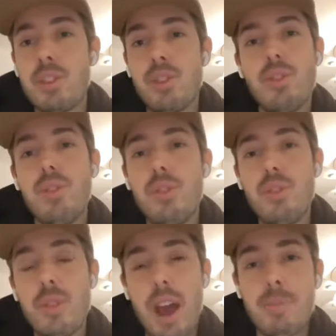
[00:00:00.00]
up
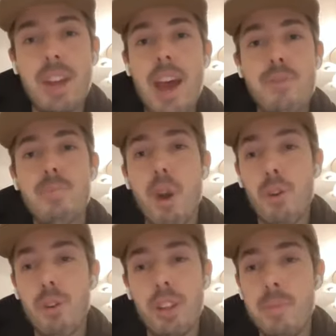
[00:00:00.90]
to, I'm going to have a
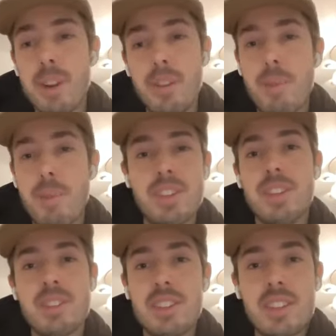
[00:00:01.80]
borrower limit of up
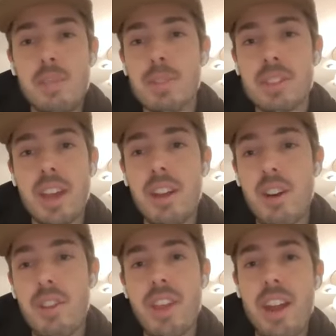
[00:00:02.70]
to sixty
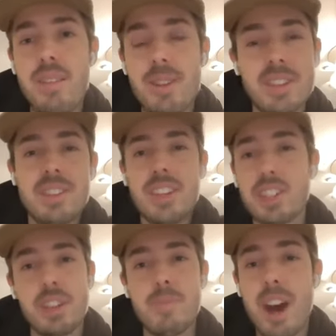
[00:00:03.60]
percent on that. It's
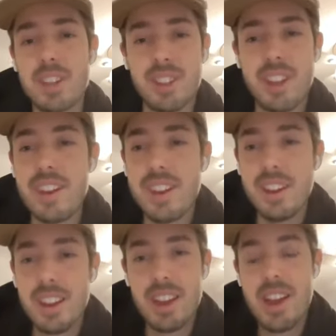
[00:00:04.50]
essentially margin
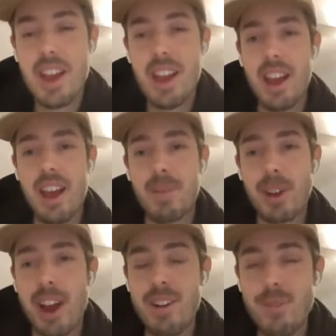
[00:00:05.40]
lending, um,